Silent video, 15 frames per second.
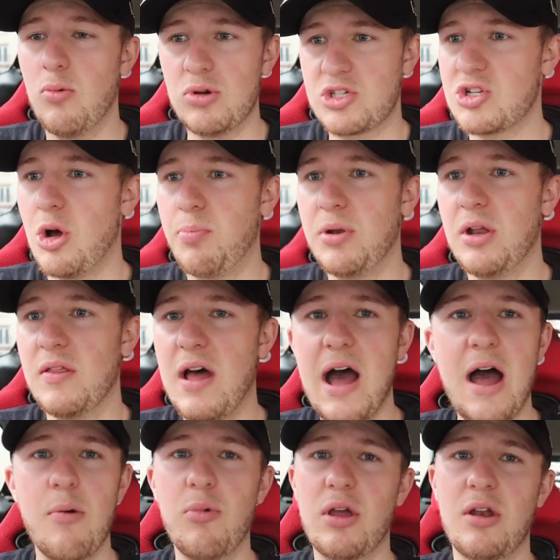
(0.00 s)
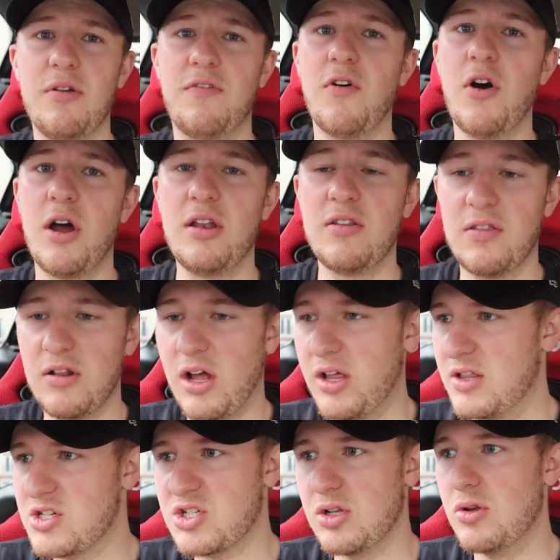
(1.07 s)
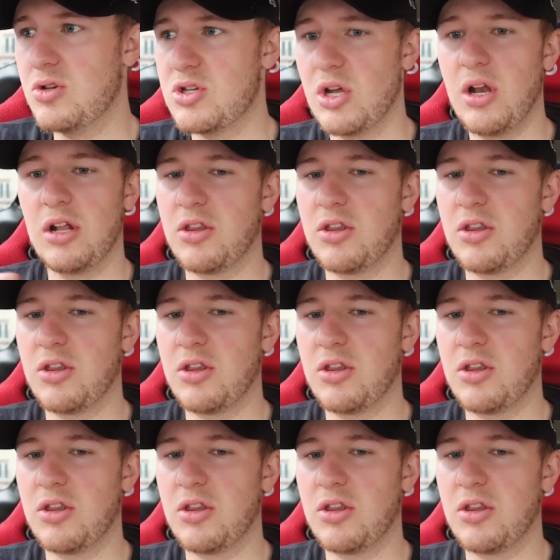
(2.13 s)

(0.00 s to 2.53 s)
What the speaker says: we're stopping at that and we're going to find like the solution.